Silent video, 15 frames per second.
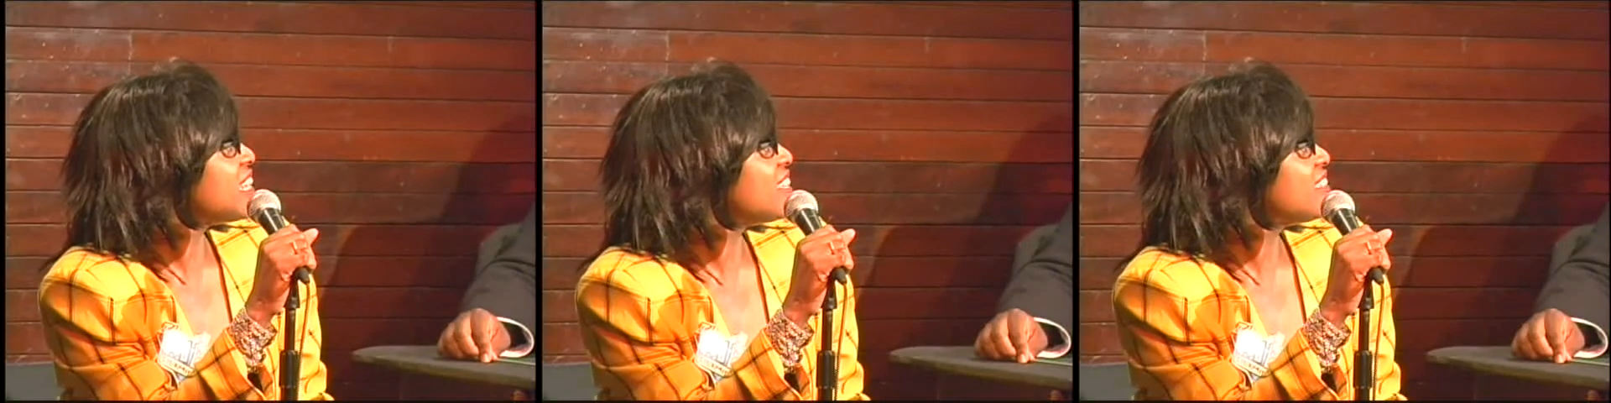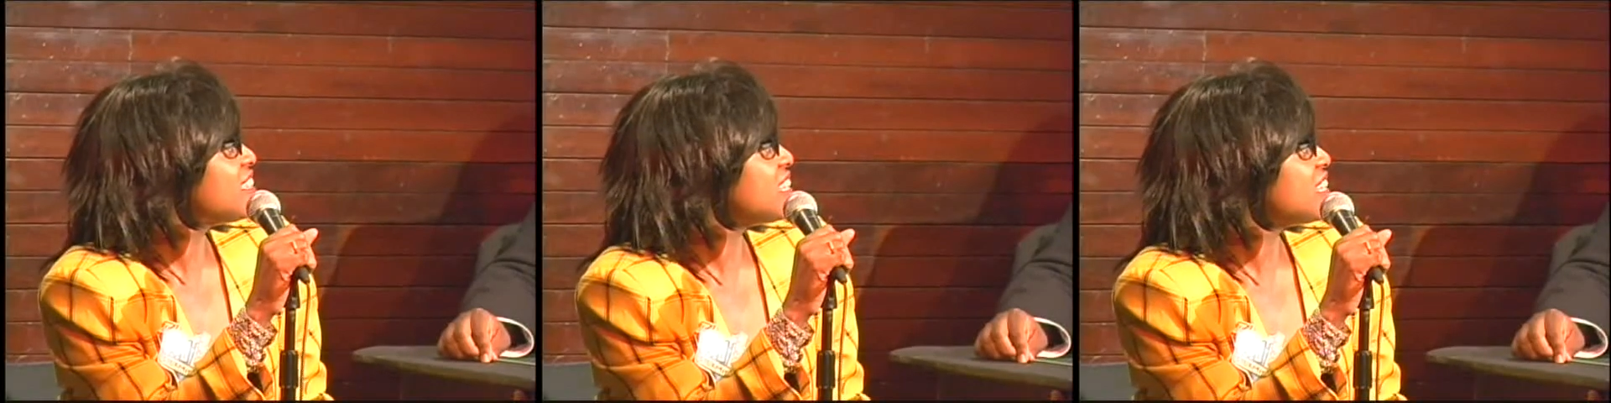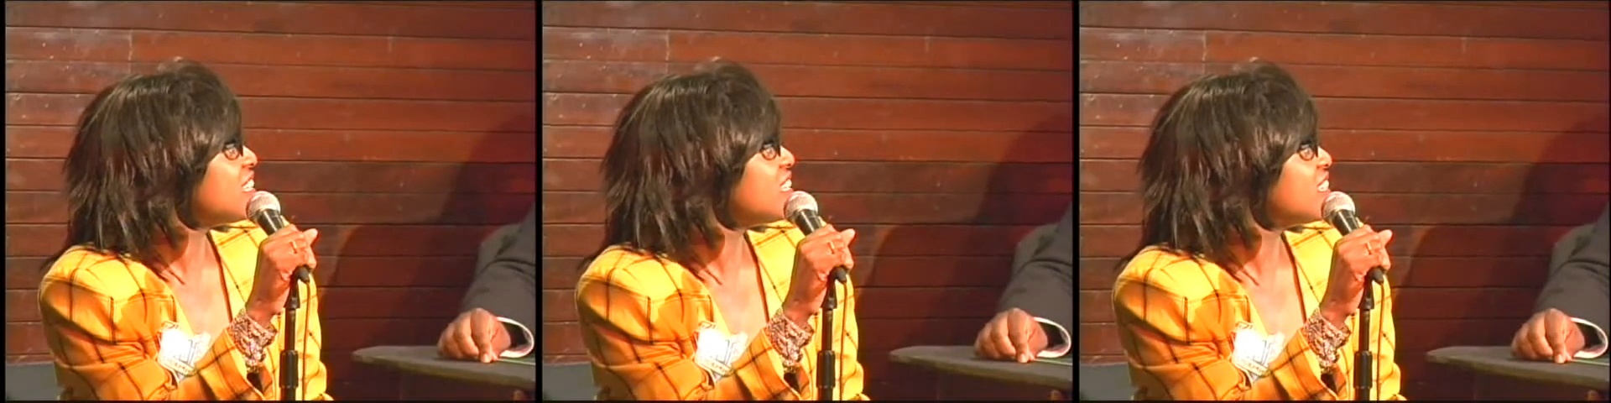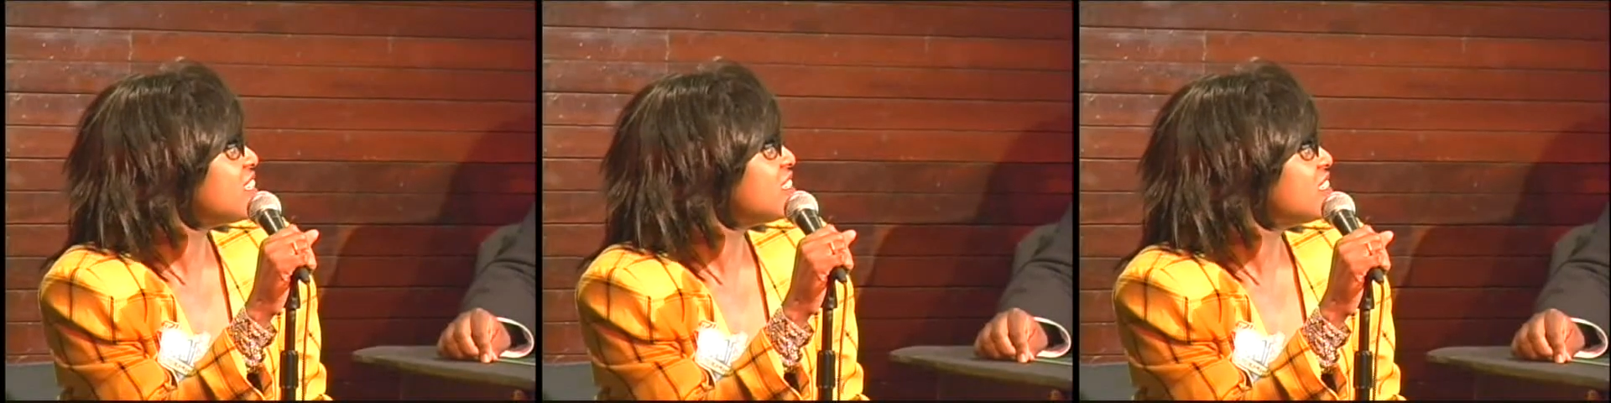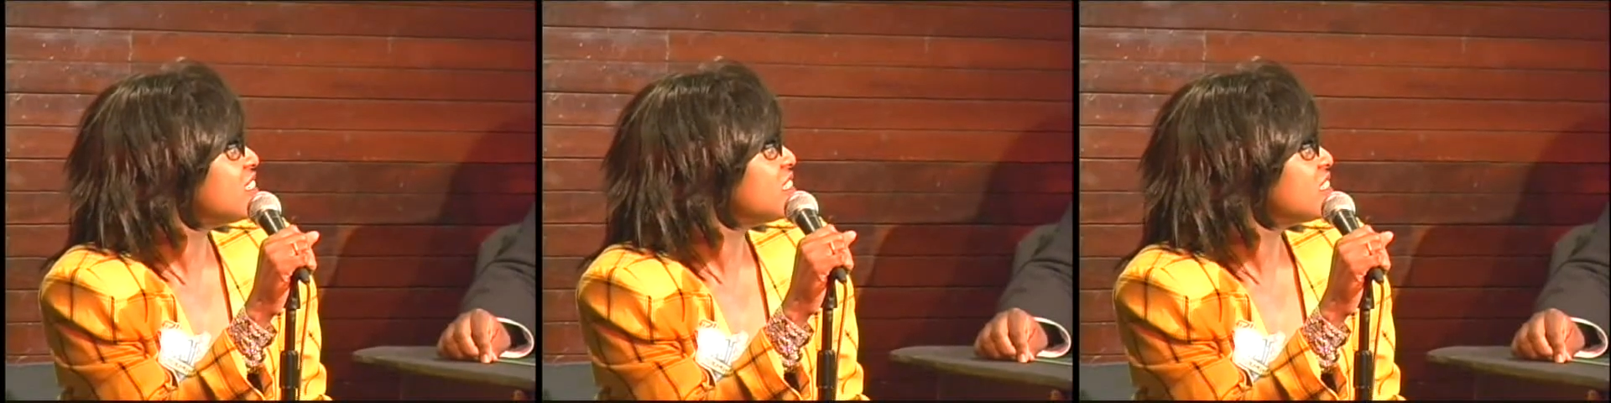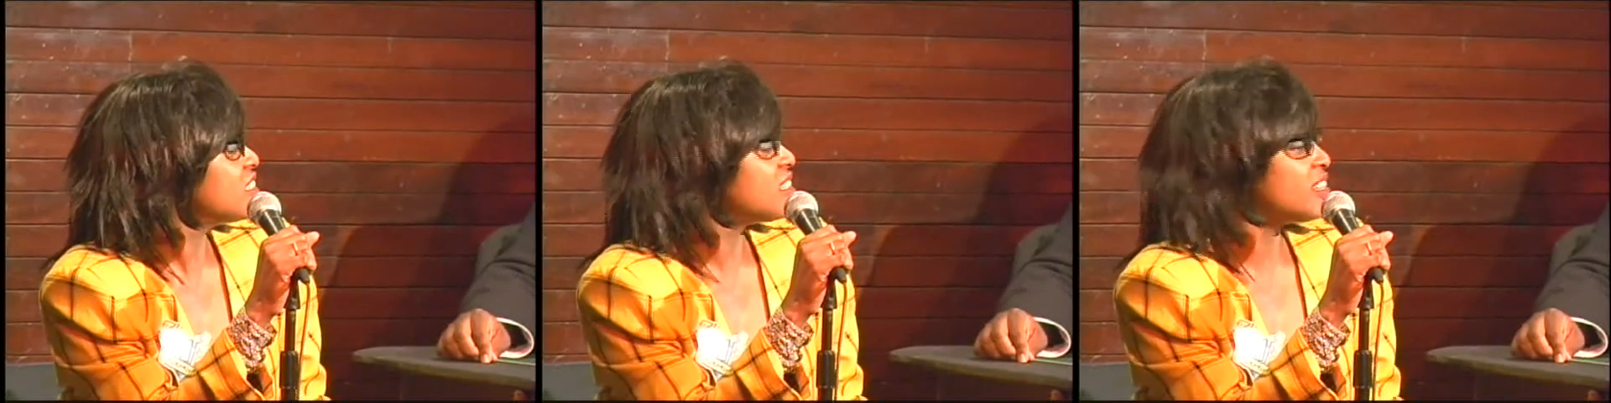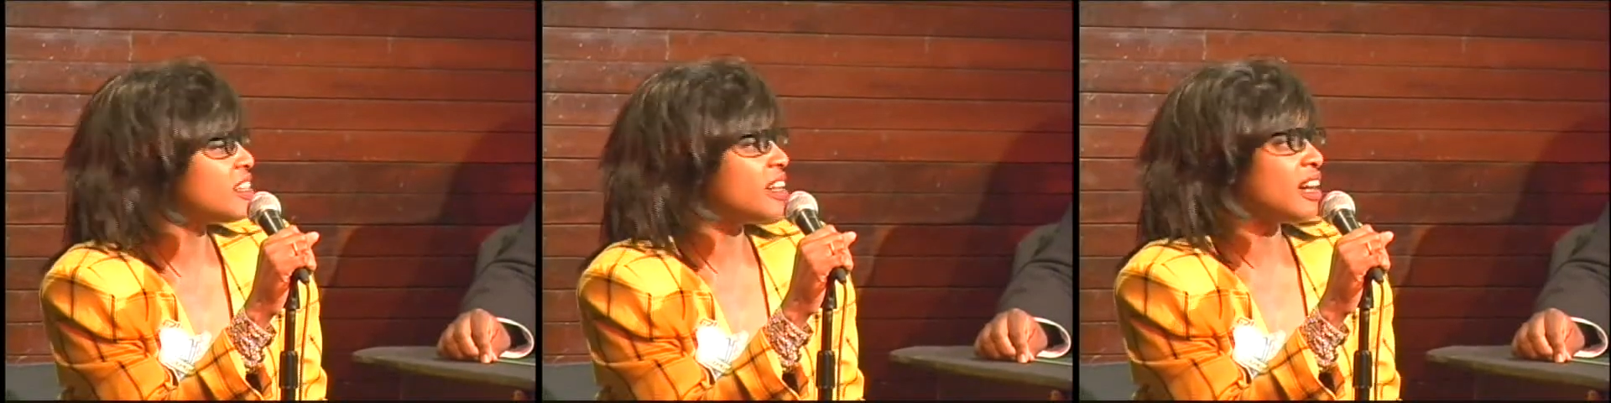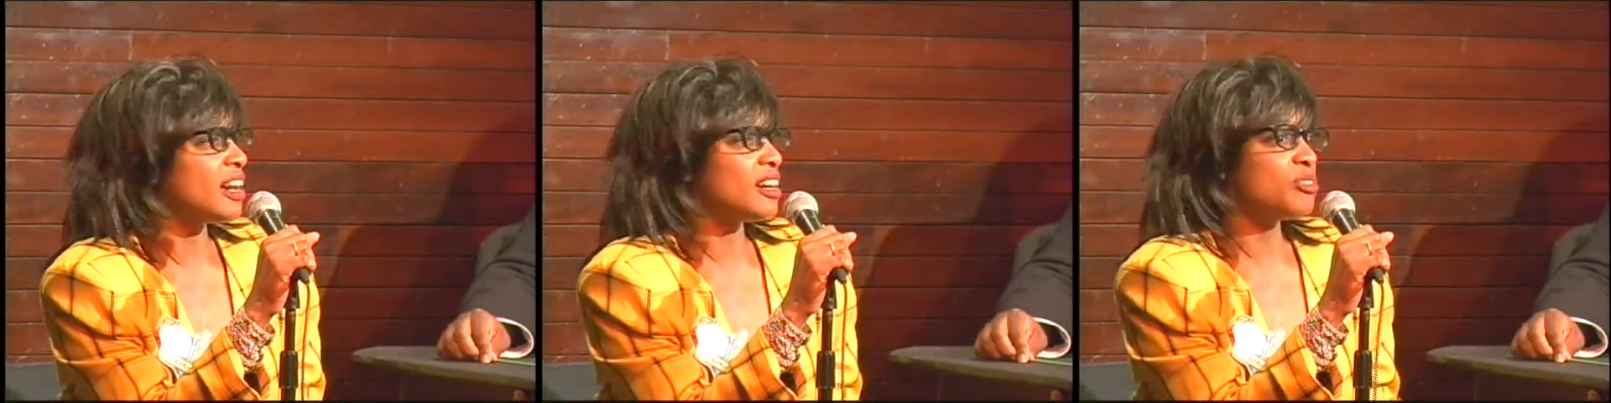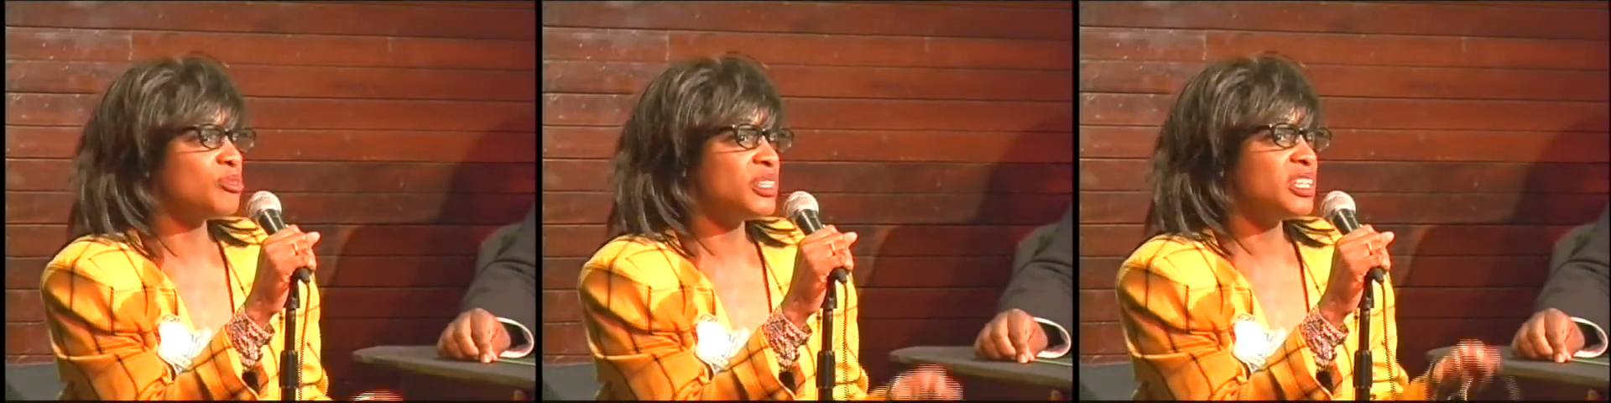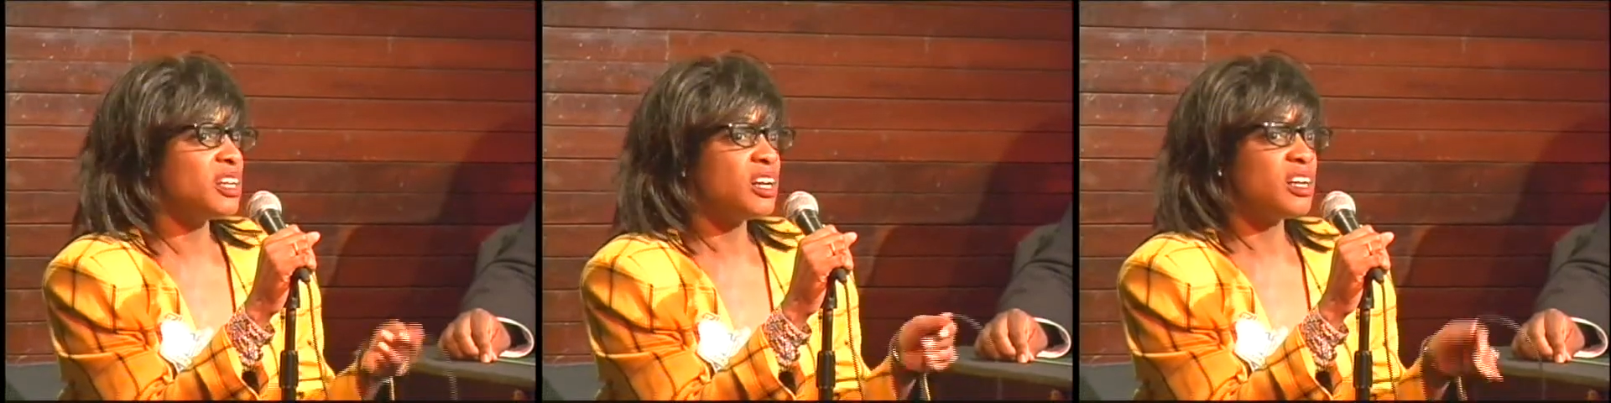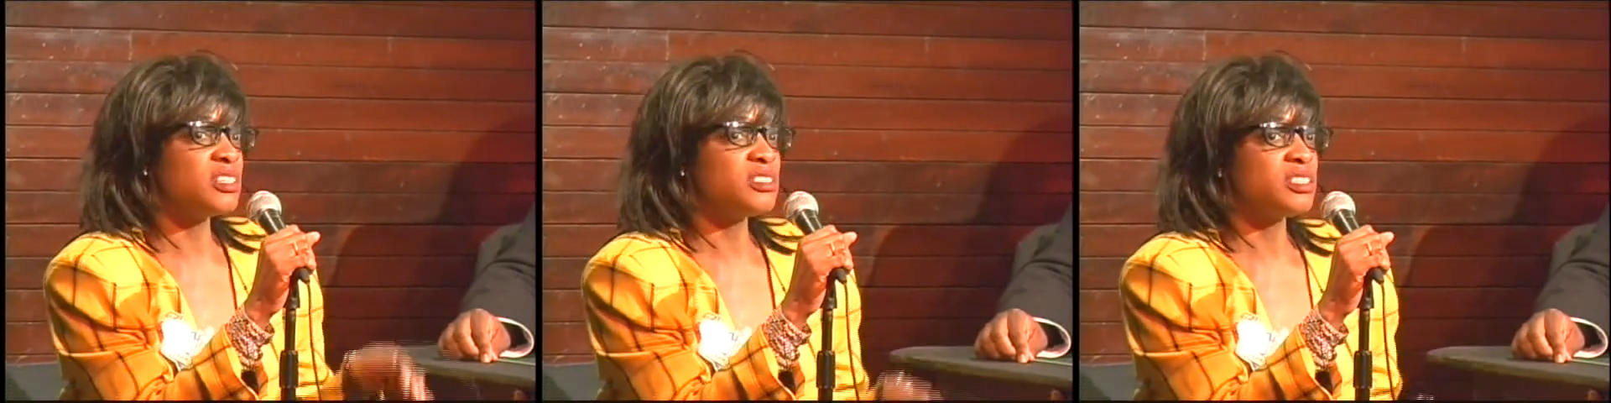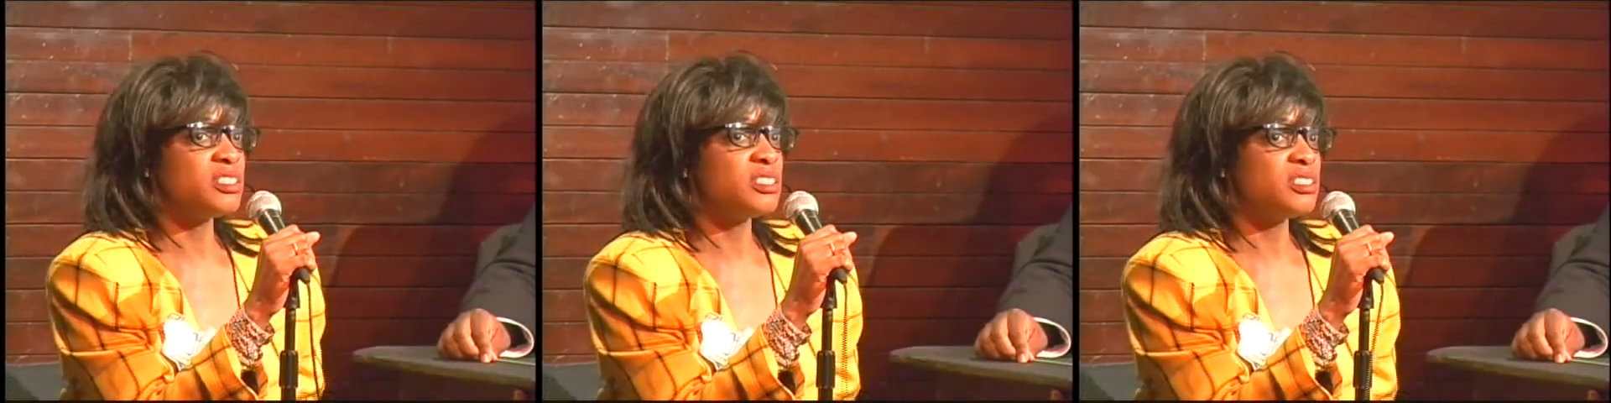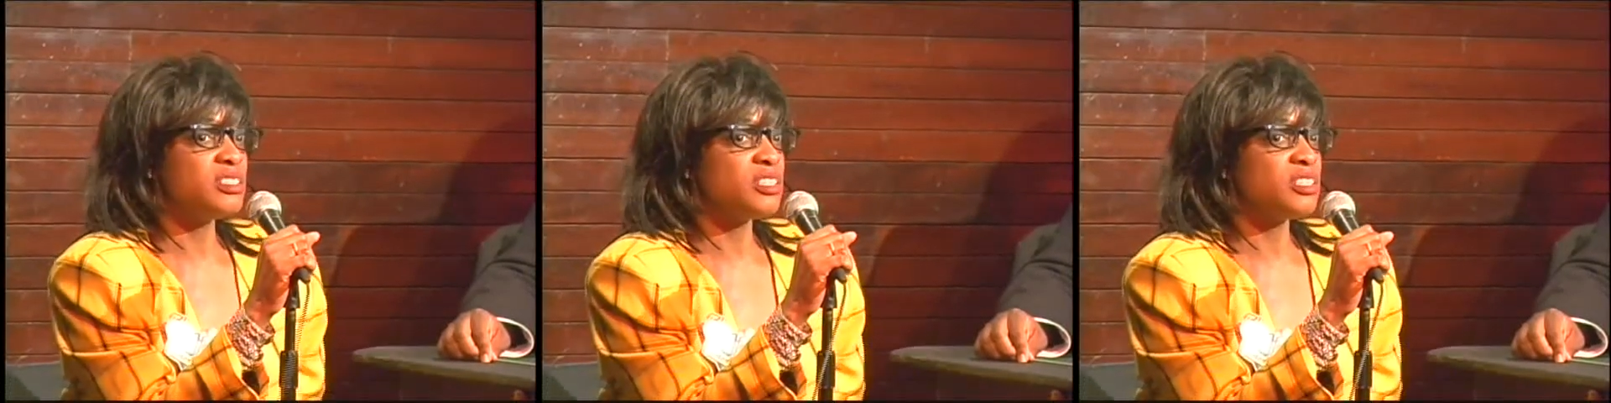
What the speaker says: and then I went on to,